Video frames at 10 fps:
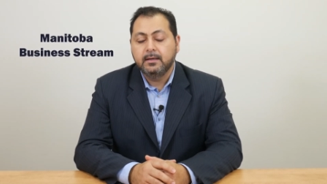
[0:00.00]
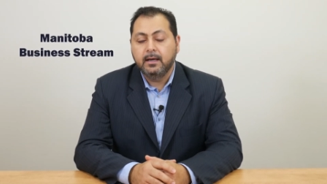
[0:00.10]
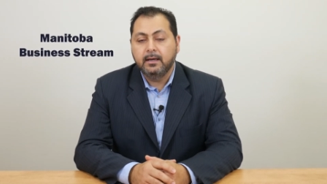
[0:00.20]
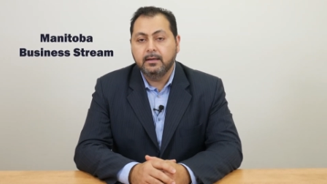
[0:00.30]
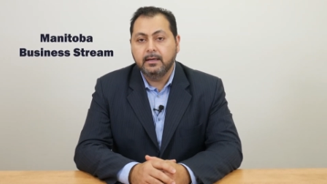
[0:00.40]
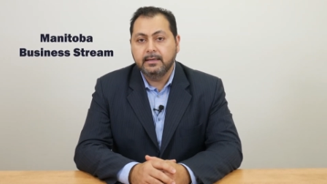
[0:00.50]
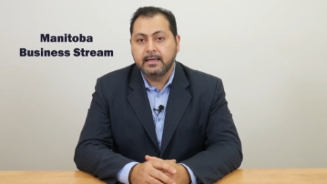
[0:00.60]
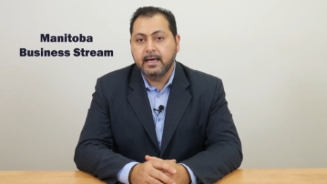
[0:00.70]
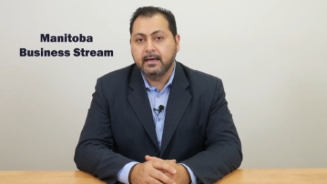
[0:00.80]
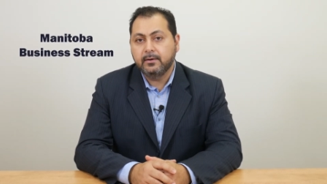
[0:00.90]
And
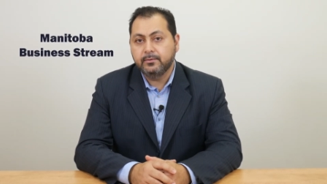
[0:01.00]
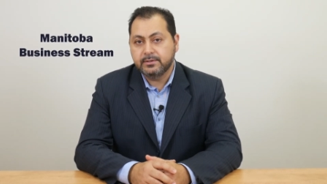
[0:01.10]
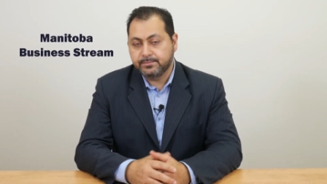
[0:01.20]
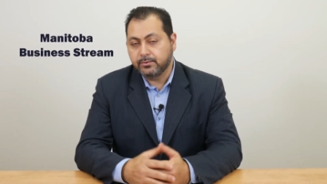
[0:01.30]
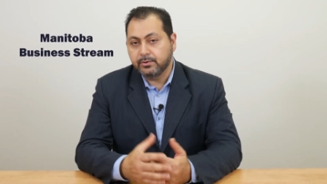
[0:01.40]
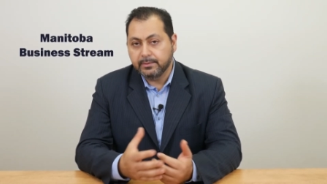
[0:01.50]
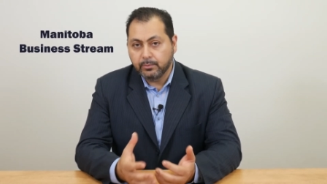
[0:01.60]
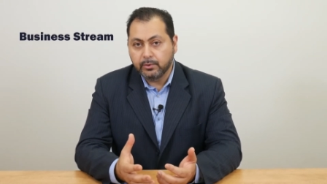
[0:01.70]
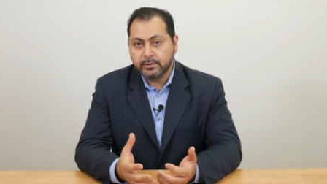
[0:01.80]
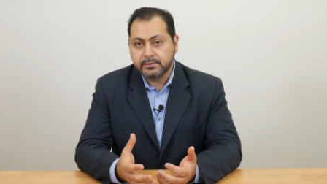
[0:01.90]
how this program
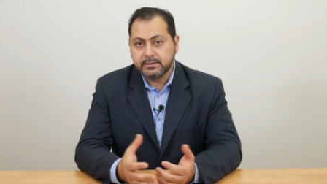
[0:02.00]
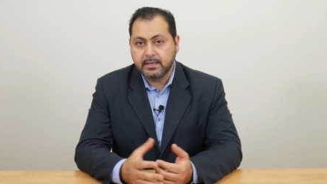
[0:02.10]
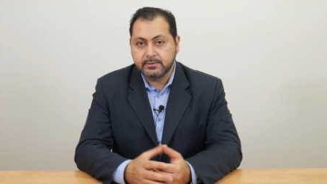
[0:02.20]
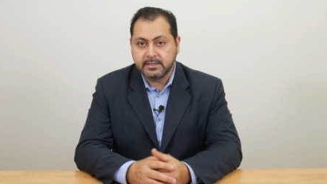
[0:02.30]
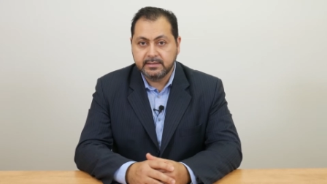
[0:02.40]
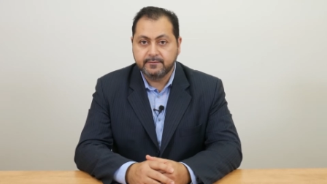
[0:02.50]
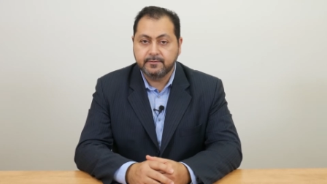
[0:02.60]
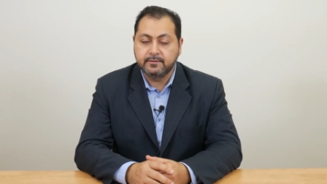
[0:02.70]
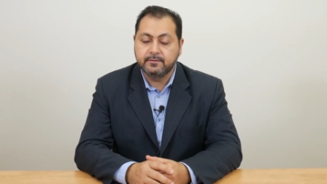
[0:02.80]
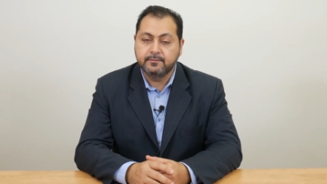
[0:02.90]
works, how is that
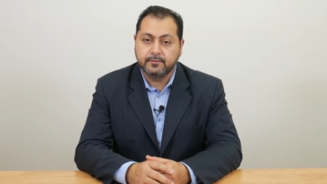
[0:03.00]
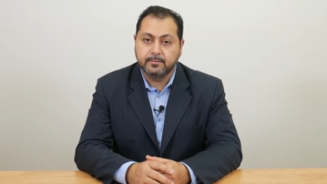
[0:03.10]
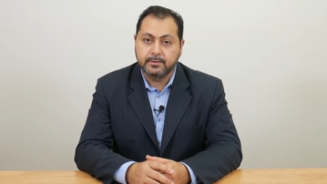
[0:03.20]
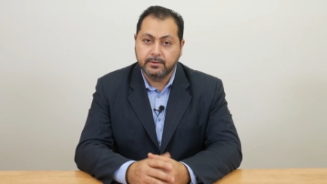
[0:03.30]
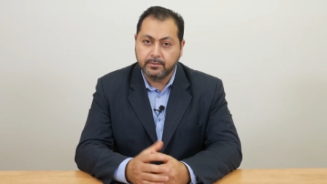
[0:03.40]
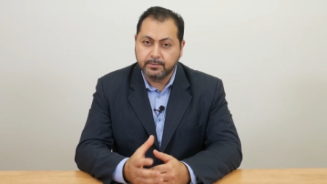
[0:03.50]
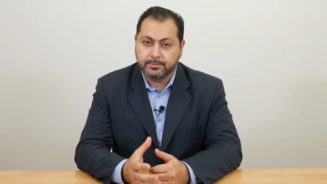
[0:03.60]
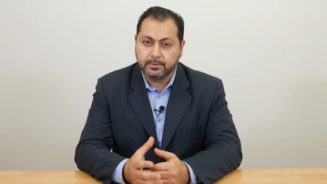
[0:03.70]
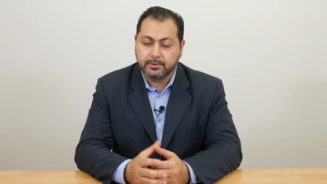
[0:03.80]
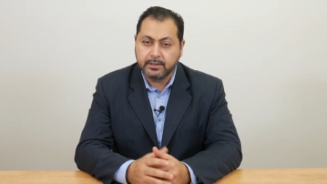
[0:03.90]
different from the old
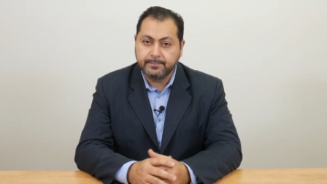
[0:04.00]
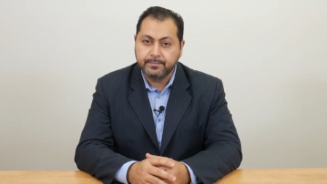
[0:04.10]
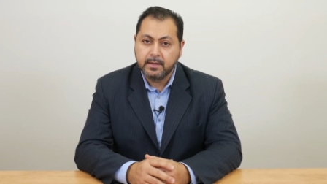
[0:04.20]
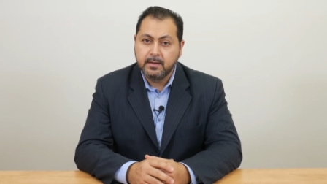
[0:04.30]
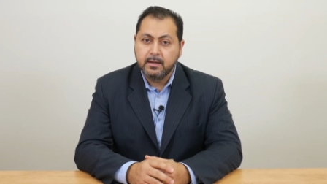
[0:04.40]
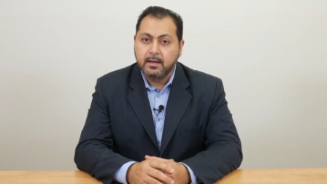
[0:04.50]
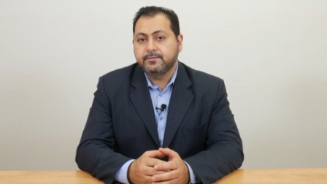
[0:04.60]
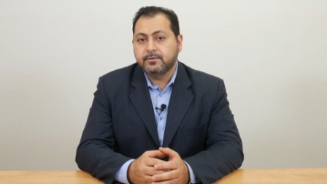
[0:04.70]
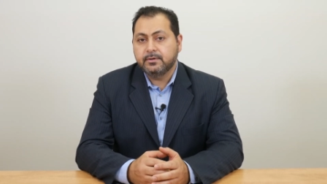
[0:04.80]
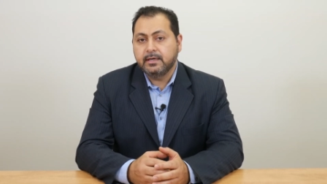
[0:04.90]
program. Just
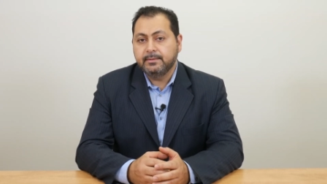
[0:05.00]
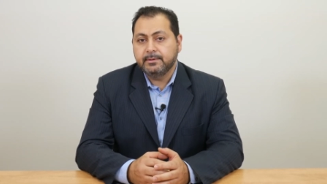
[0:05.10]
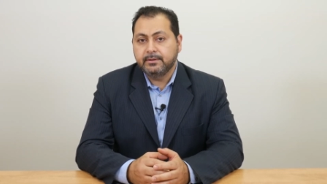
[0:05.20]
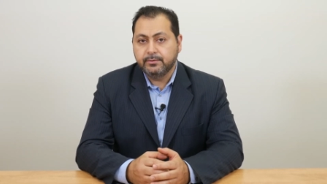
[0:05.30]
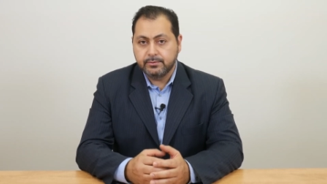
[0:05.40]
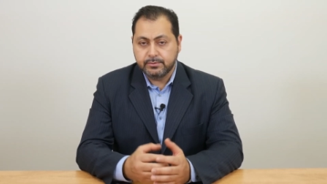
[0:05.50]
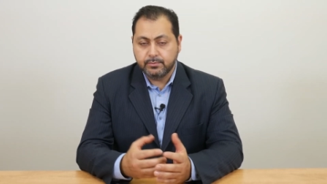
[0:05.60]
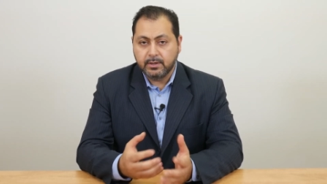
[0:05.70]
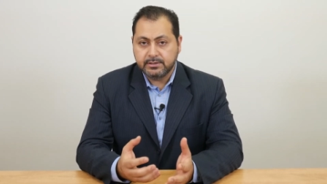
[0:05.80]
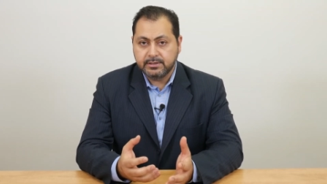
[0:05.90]
for anybody who is
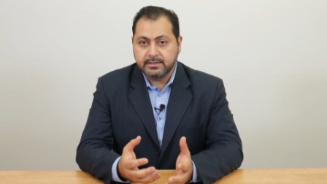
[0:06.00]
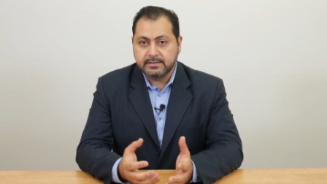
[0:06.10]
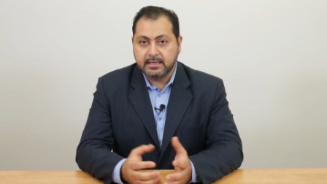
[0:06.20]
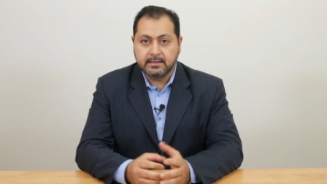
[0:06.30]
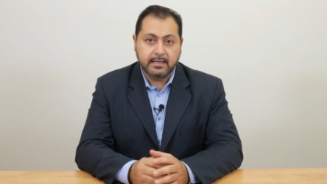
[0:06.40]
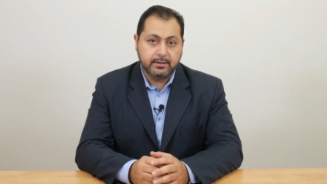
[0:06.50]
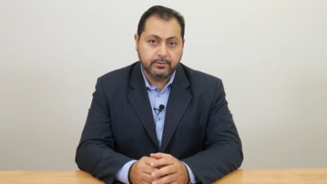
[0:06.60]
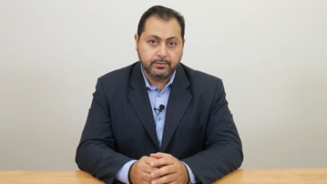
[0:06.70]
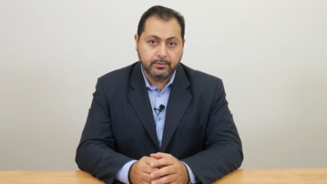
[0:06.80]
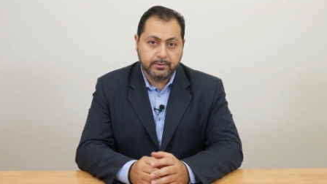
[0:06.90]
watching this, I'd like you
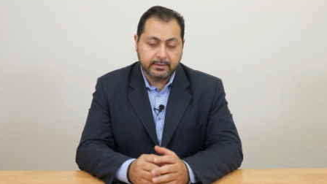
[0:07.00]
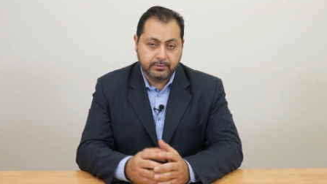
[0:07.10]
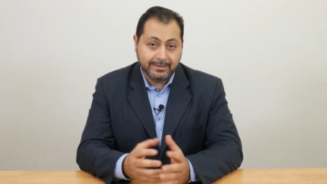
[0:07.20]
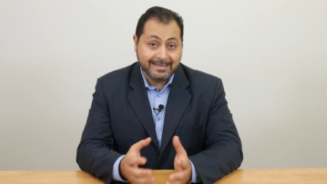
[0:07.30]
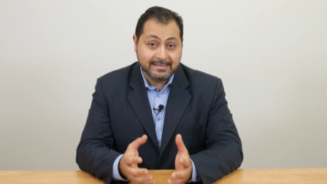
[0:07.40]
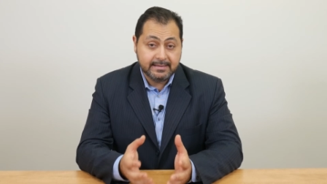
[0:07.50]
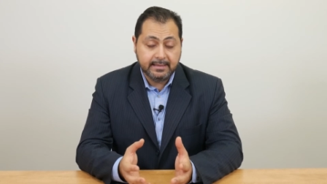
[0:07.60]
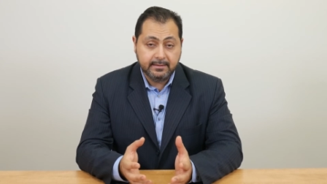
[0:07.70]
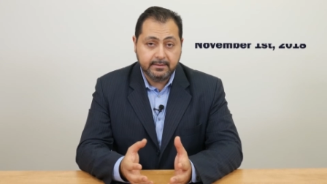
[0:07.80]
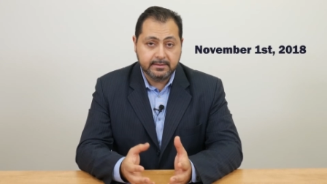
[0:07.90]
to know that today's
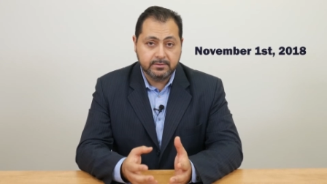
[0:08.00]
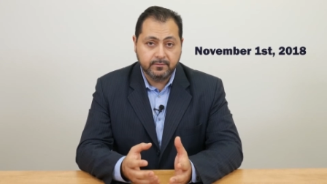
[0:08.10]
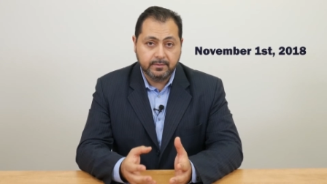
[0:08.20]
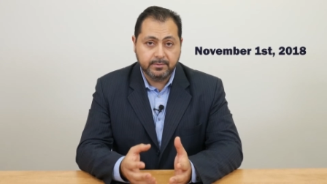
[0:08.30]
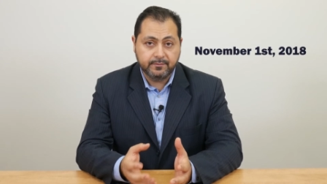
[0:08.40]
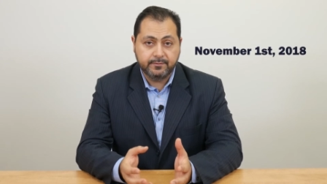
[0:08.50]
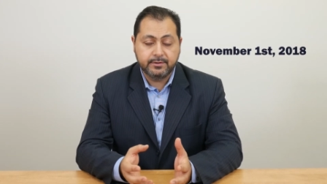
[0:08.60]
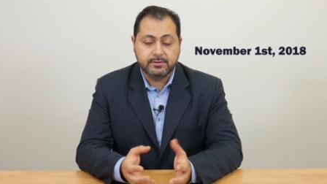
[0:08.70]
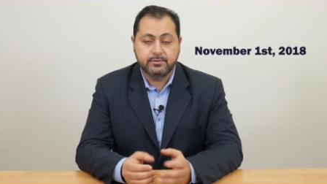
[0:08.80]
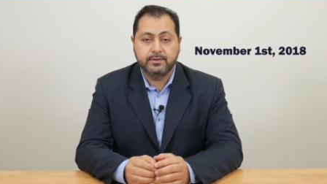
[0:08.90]
date is November
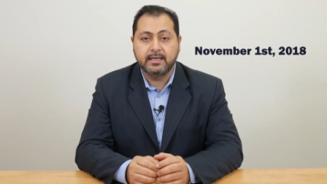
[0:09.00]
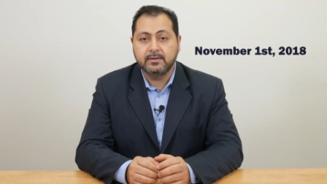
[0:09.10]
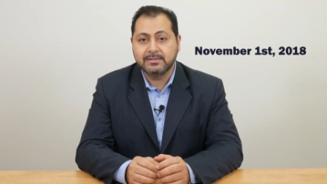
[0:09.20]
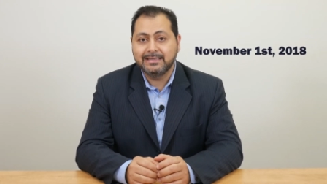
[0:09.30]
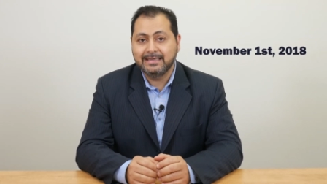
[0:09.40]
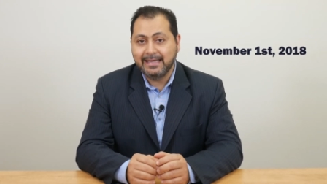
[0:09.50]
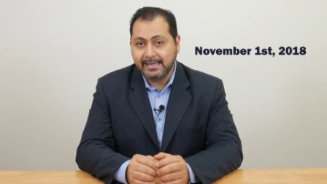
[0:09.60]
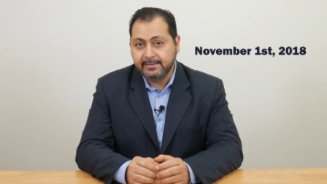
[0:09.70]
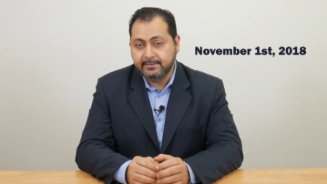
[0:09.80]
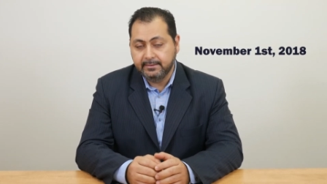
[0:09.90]
1st,
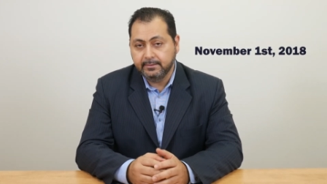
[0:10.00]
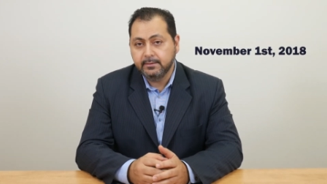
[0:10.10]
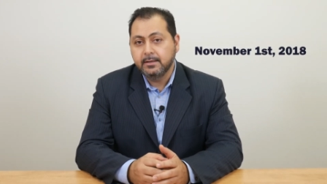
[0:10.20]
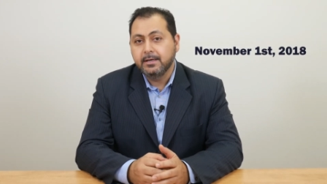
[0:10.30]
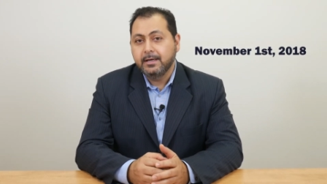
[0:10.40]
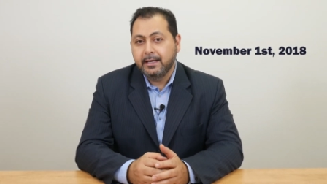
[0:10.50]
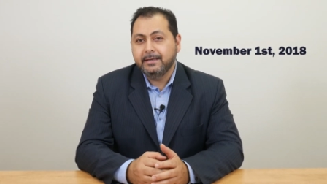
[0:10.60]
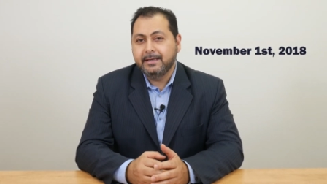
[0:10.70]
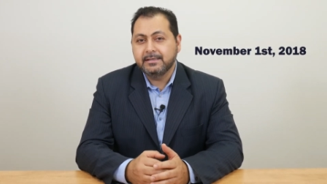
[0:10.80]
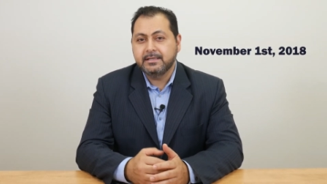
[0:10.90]
2018, in
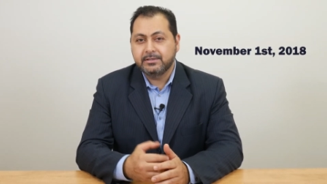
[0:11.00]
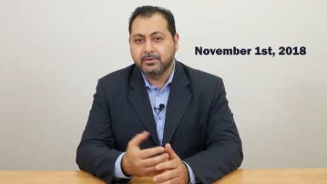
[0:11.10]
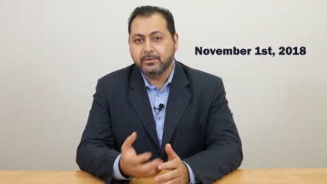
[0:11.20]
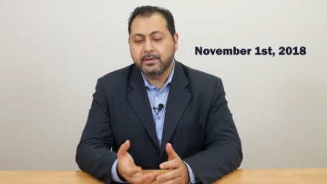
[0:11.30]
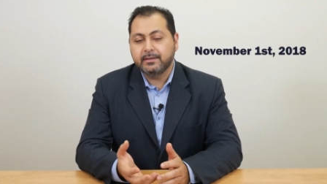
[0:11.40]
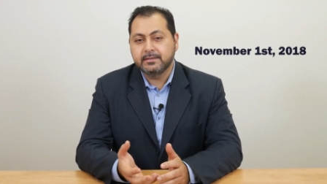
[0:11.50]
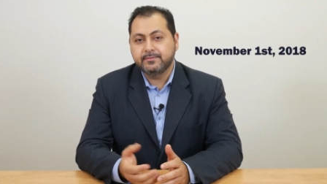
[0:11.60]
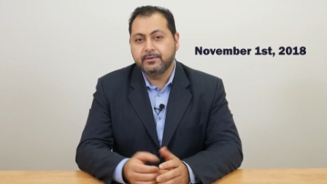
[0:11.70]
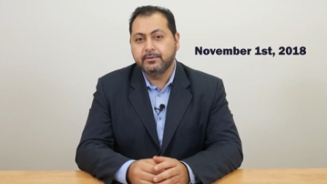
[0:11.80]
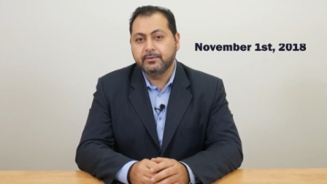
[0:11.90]
case that you look at this
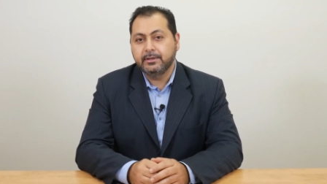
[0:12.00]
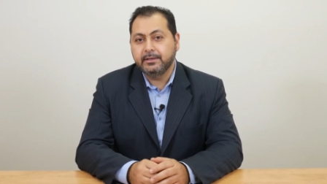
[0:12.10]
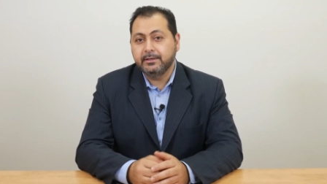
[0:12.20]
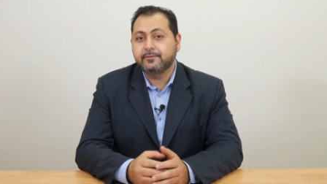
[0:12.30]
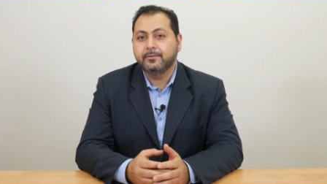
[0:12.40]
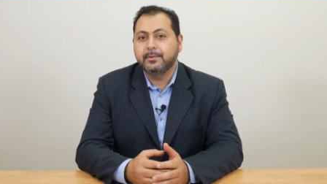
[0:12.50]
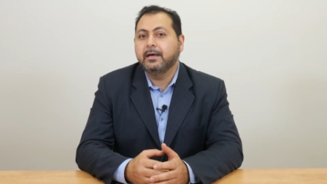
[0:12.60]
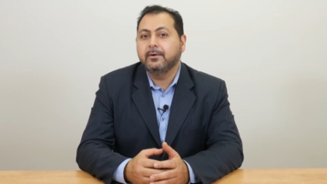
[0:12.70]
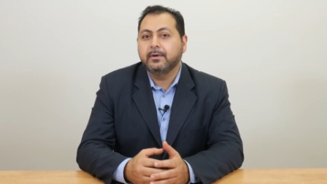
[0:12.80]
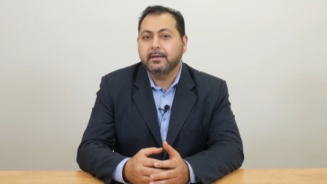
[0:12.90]
video in a year from
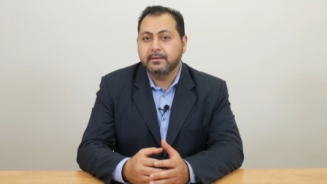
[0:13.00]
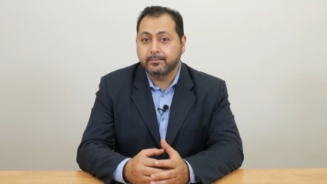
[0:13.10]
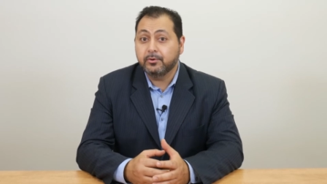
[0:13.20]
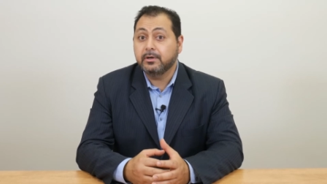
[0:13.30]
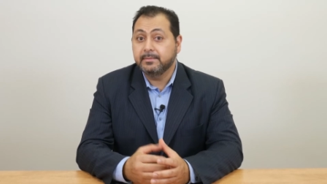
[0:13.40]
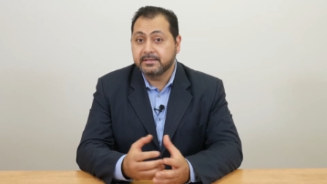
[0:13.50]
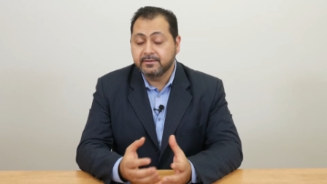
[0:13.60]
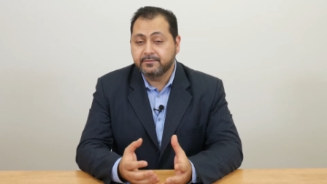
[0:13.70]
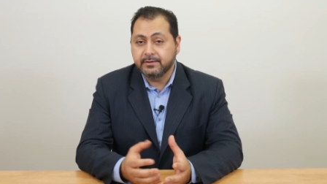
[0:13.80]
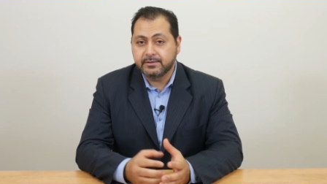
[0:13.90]
now and the program is
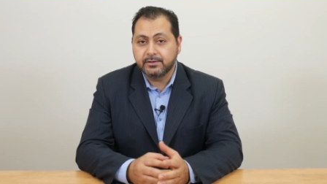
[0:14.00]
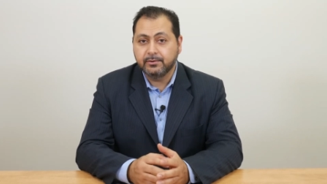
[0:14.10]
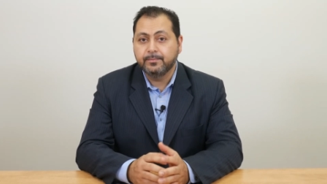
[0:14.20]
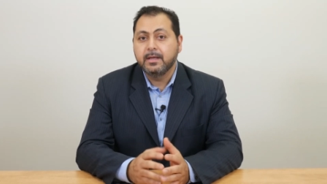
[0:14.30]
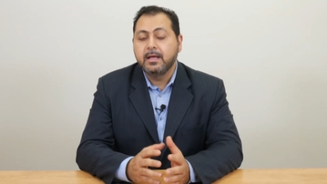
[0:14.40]
different. So